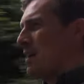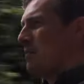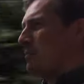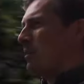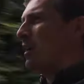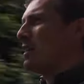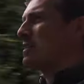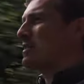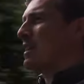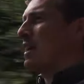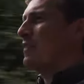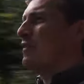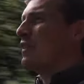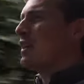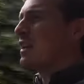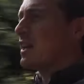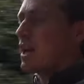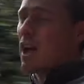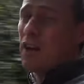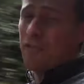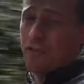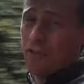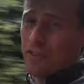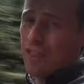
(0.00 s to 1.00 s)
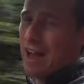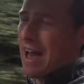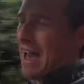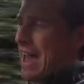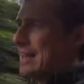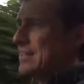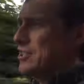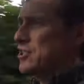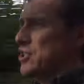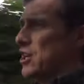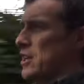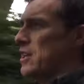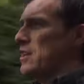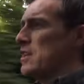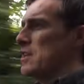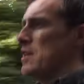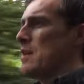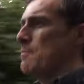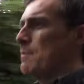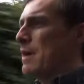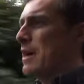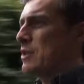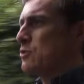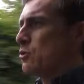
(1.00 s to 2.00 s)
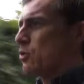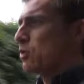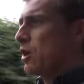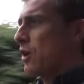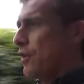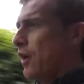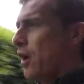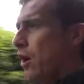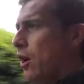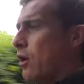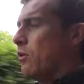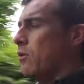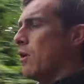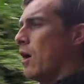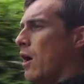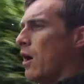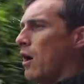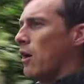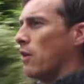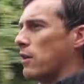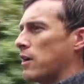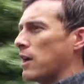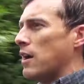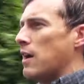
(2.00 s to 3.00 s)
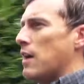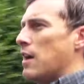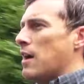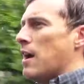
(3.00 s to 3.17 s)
But I say, if you're going to go for that engine, you may as well go the whole hog